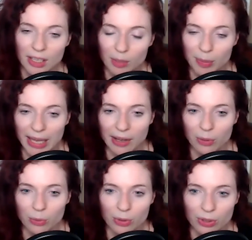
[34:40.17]

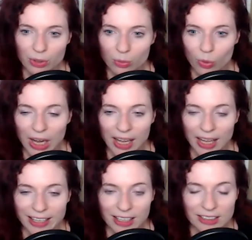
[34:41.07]
about why
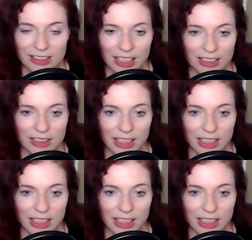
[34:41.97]
he decided